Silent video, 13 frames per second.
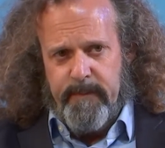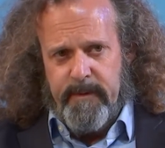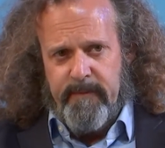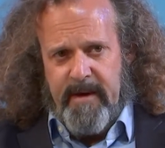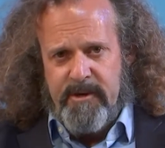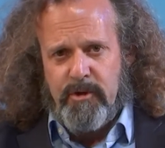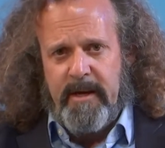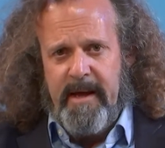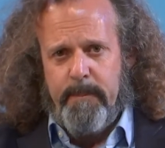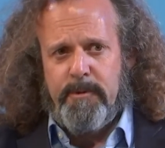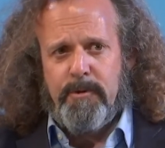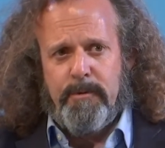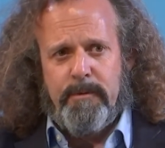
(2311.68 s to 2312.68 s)
venture
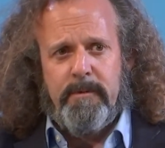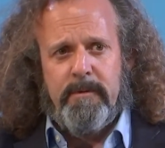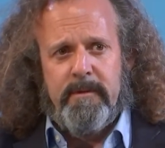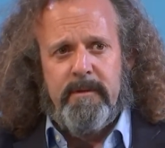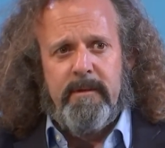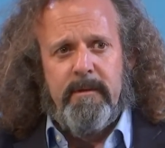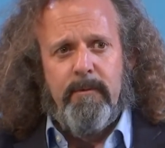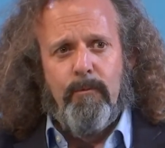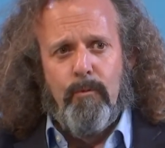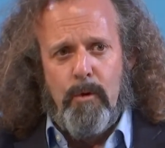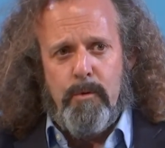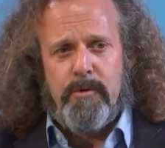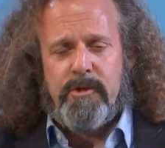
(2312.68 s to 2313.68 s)
capital
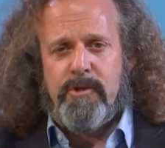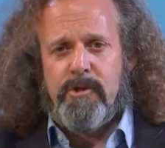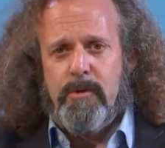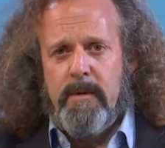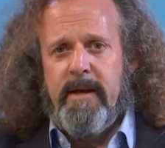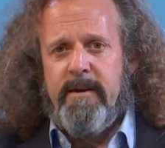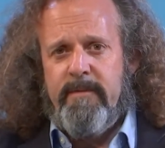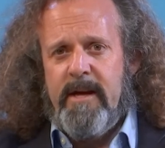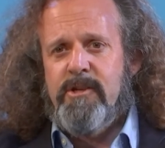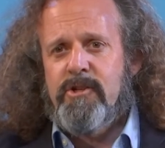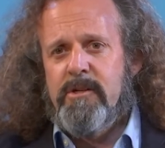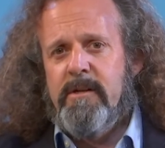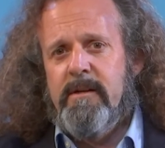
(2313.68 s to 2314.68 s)
route to
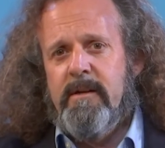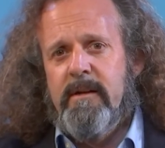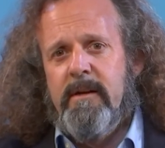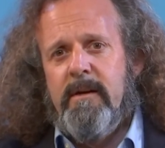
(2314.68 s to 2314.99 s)
innovation